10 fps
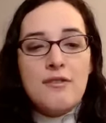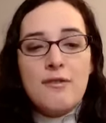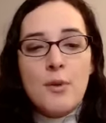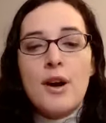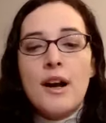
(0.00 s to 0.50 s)

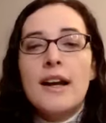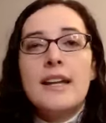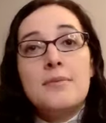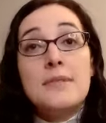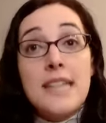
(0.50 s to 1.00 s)

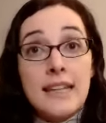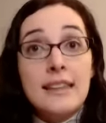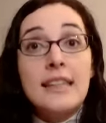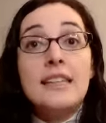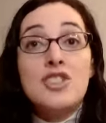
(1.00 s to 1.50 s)
4-item
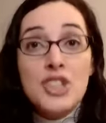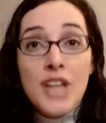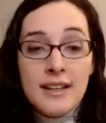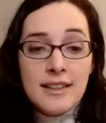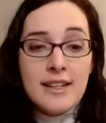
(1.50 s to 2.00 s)
daily
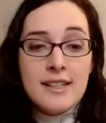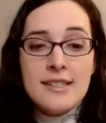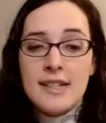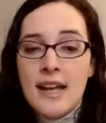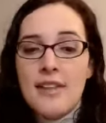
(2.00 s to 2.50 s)

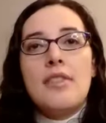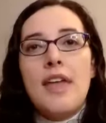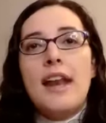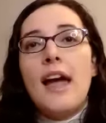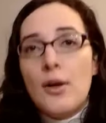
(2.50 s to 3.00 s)
checklist
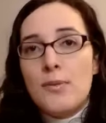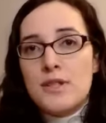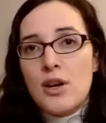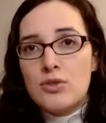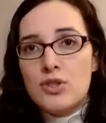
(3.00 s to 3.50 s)
that helps
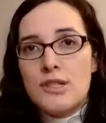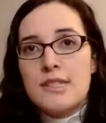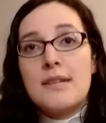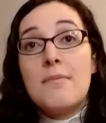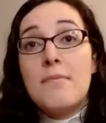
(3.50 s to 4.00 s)

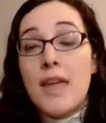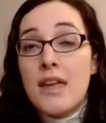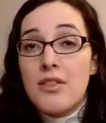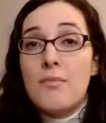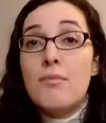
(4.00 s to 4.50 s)
coaches to
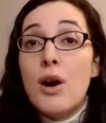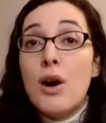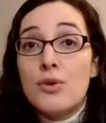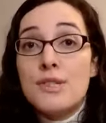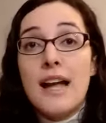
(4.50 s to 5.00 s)
make the
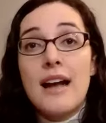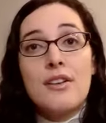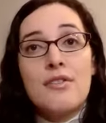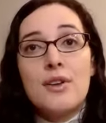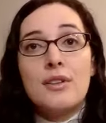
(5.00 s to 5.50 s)
most out
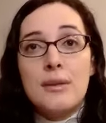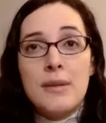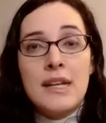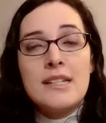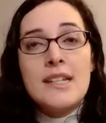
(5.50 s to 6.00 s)
of their
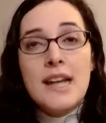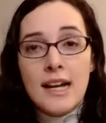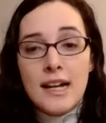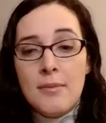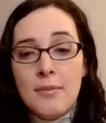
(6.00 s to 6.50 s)
limited
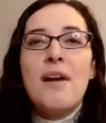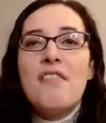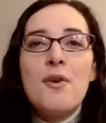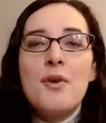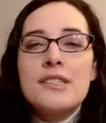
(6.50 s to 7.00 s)
time by
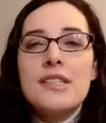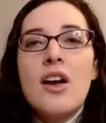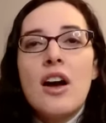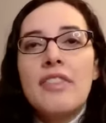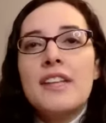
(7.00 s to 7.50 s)
focusing
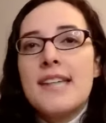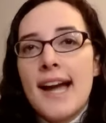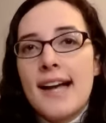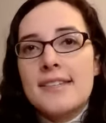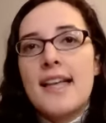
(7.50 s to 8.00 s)
on the
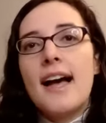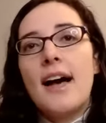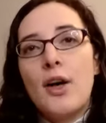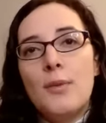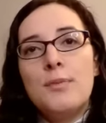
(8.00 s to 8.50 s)
tasks that
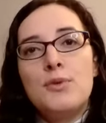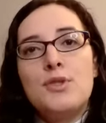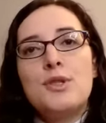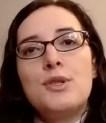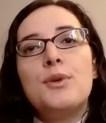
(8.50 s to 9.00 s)
help you
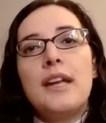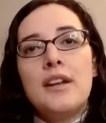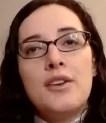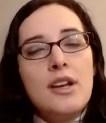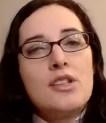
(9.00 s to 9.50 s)
to
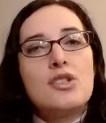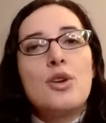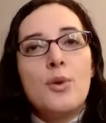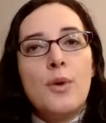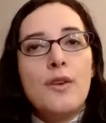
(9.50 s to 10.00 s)
increase
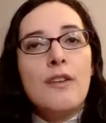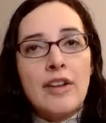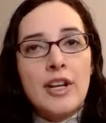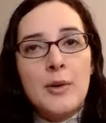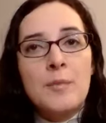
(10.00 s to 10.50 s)
your
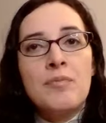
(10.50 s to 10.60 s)
revenue.